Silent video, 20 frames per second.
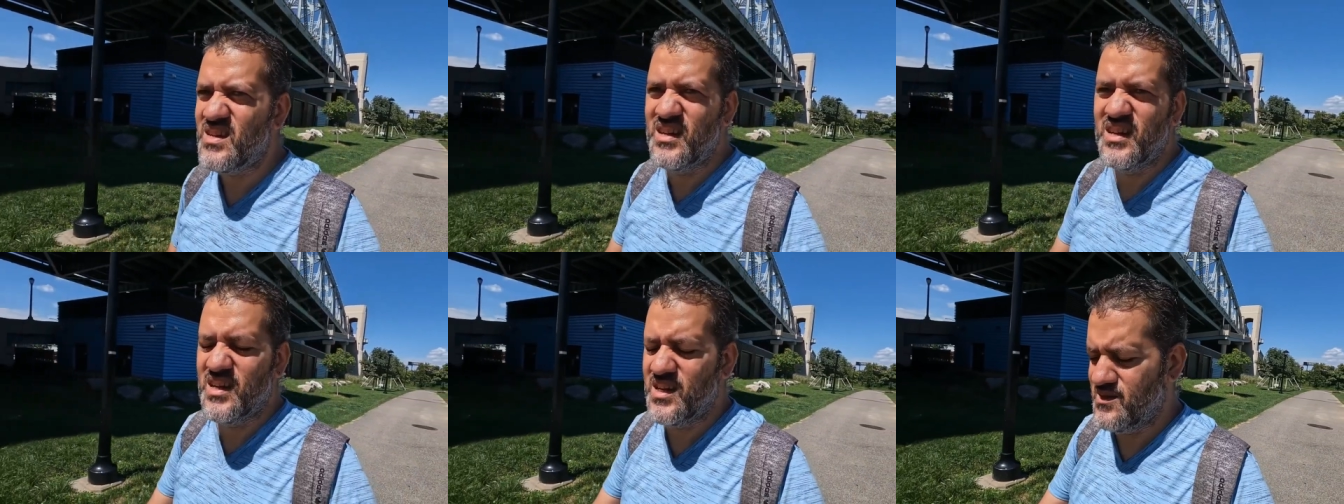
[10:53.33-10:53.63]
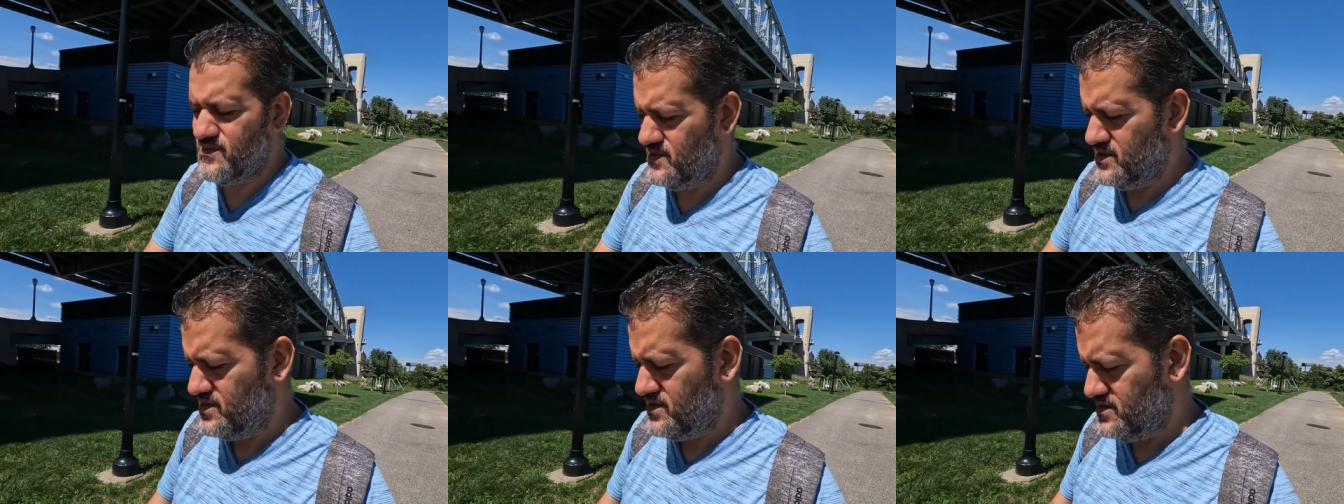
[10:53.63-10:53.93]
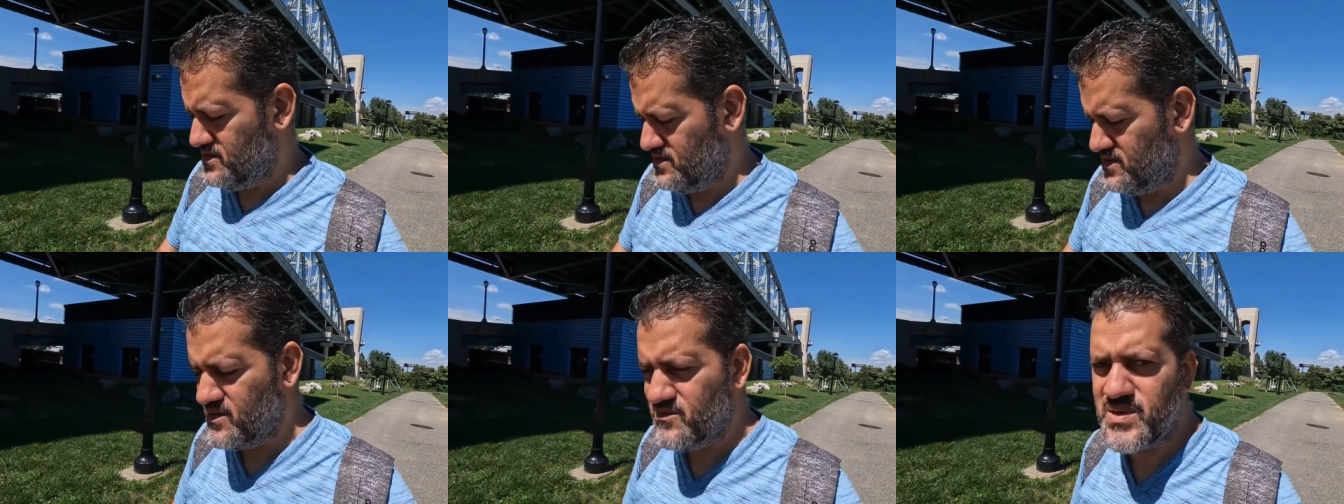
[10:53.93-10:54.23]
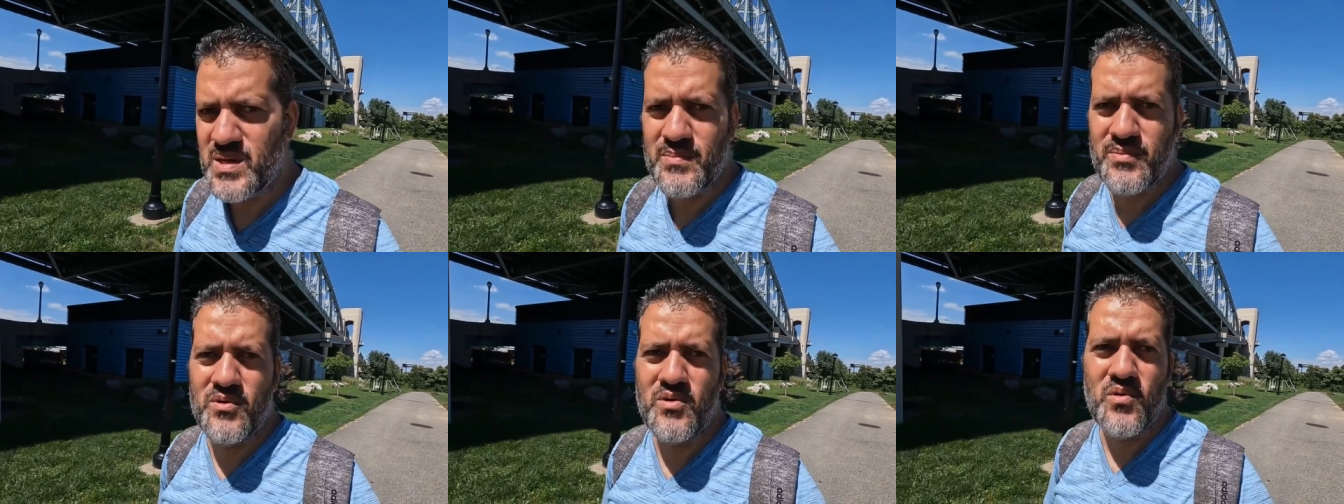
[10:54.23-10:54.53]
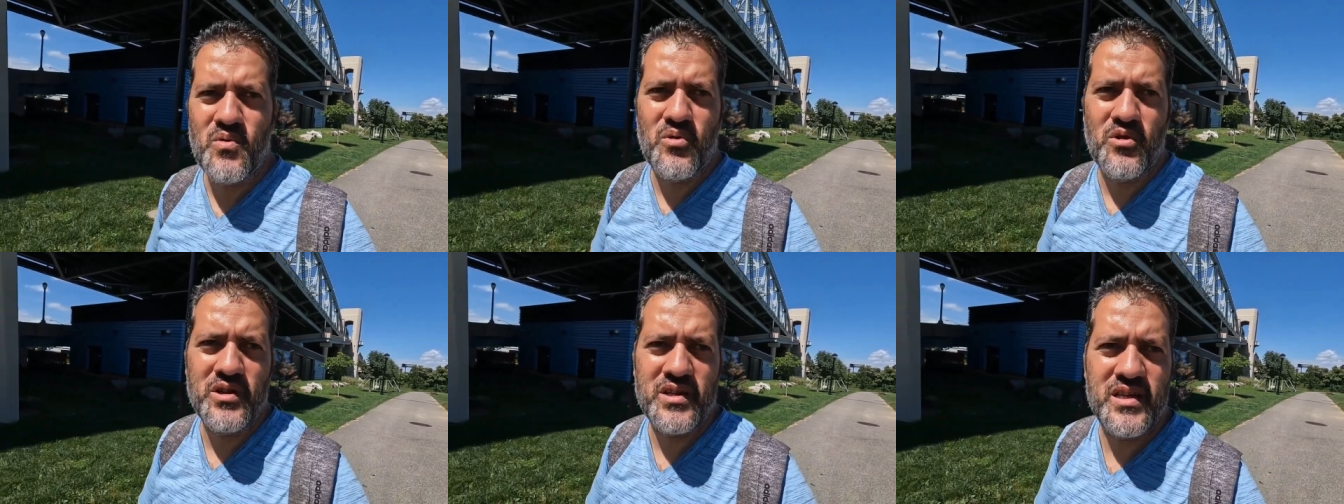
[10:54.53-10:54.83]
Uh, people
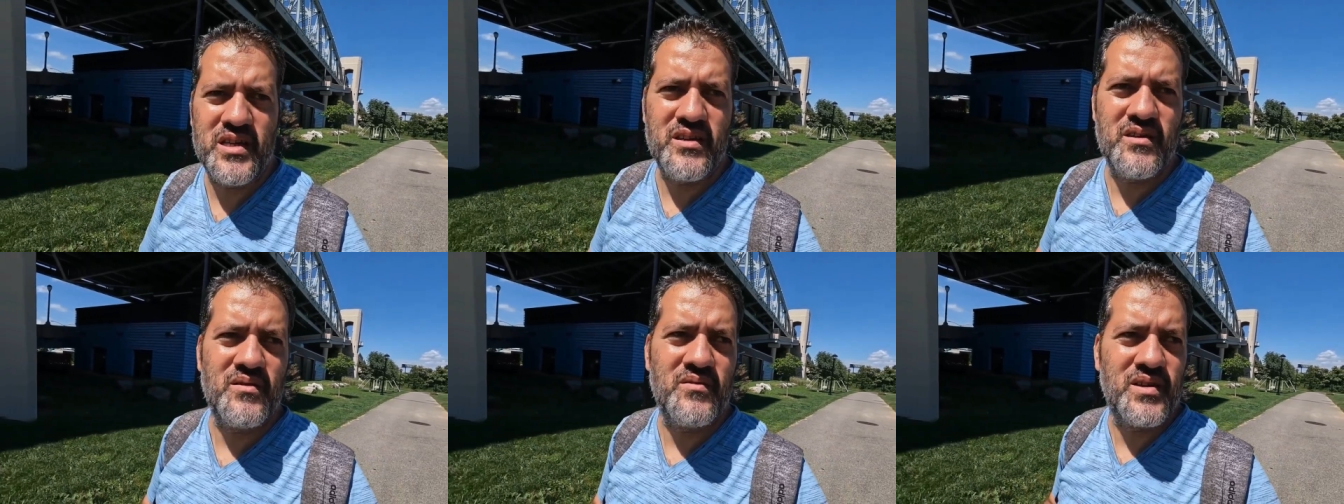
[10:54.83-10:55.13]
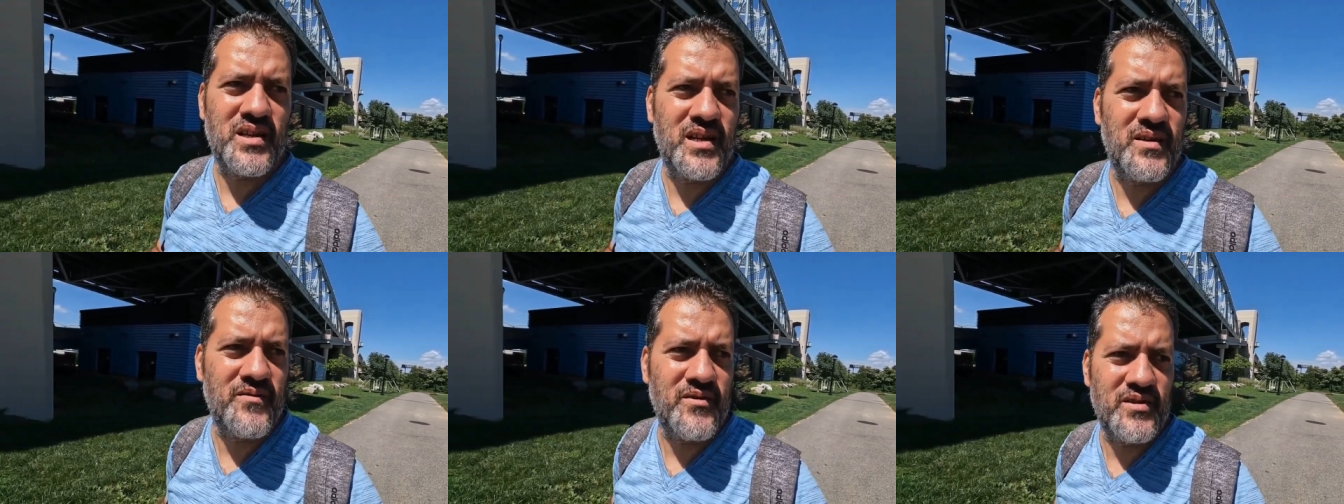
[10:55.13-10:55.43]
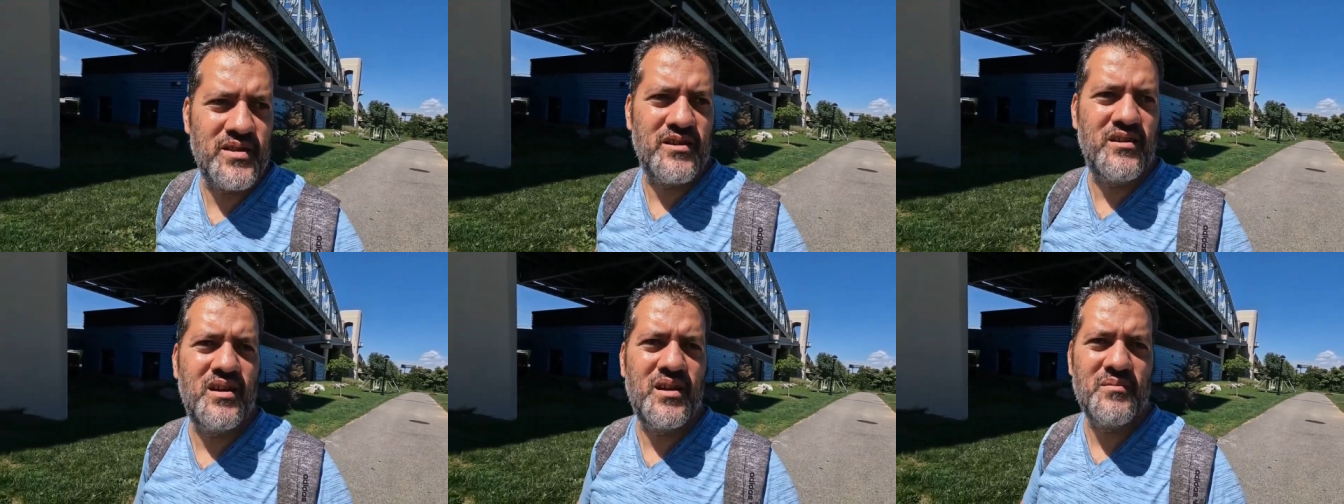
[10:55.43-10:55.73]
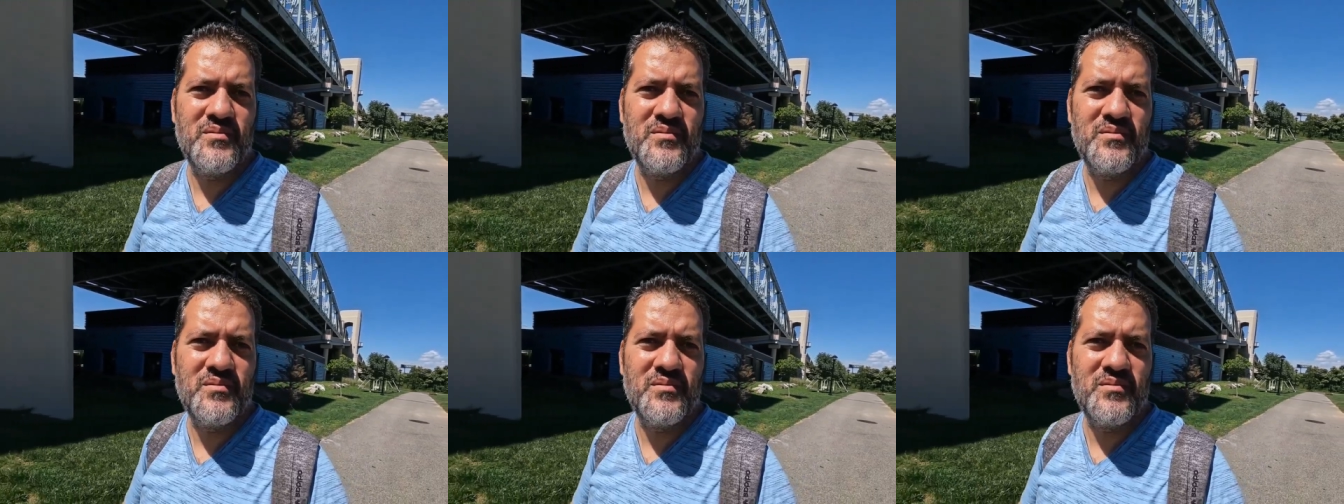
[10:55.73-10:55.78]
who work here, whatever. There